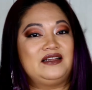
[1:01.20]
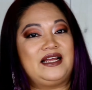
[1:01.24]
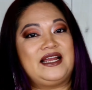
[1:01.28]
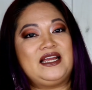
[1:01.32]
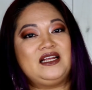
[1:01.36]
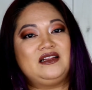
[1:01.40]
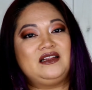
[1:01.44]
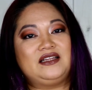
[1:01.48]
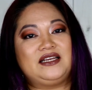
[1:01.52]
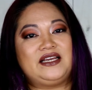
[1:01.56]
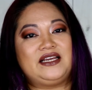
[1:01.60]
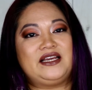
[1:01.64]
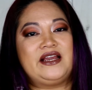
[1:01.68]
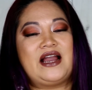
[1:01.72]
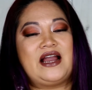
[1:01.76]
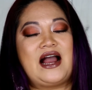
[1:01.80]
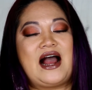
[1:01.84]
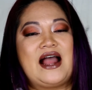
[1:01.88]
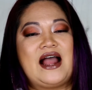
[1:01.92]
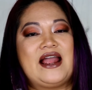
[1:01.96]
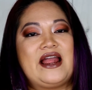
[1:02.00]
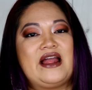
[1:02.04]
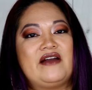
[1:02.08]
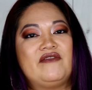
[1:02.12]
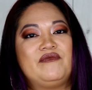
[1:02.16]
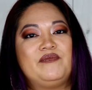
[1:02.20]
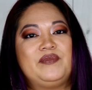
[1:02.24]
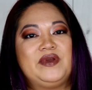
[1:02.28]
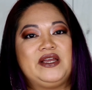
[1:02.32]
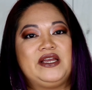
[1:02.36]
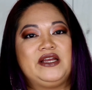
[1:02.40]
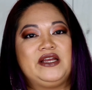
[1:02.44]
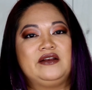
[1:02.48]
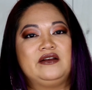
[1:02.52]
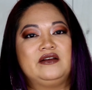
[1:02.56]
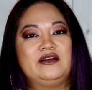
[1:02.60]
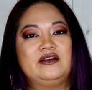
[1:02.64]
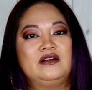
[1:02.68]
lately I have
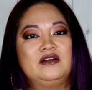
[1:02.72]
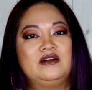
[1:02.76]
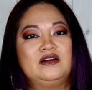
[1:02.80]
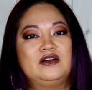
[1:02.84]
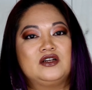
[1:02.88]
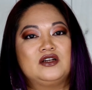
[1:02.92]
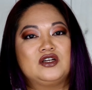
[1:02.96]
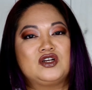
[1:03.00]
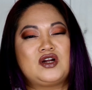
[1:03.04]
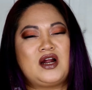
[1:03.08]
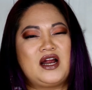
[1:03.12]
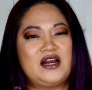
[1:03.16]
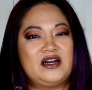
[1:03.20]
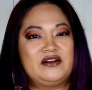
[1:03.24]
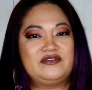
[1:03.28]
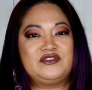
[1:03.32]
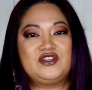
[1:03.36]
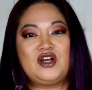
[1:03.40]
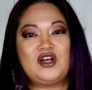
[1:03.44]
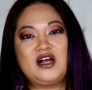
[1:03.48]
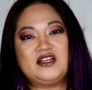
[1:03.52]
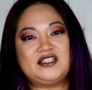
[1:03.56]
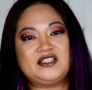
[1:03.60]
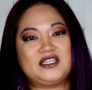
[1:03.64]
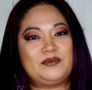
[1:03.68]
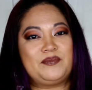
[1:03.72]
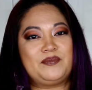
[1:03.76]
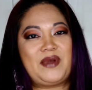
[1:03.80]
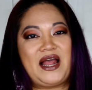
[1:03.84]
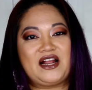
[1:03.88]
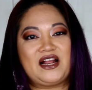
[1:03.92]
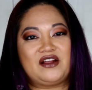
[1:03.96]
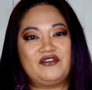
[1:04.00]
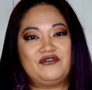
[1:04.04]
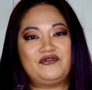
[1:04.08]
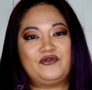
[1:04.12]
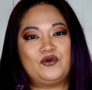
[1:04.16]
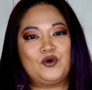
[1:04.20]
been kind of tossing
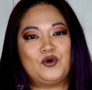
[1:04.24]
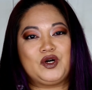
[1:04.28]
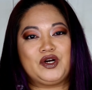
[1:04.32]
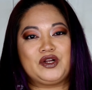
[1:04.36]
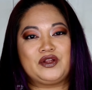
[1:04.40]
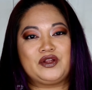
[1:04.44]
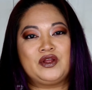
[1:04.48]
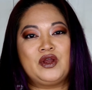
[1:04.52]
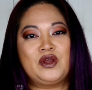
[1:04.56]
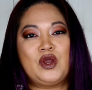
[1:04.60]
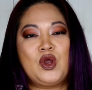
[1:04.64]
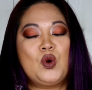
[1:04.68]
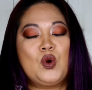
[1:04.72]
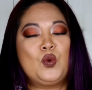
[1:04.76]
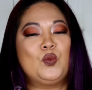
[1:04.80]
back and forth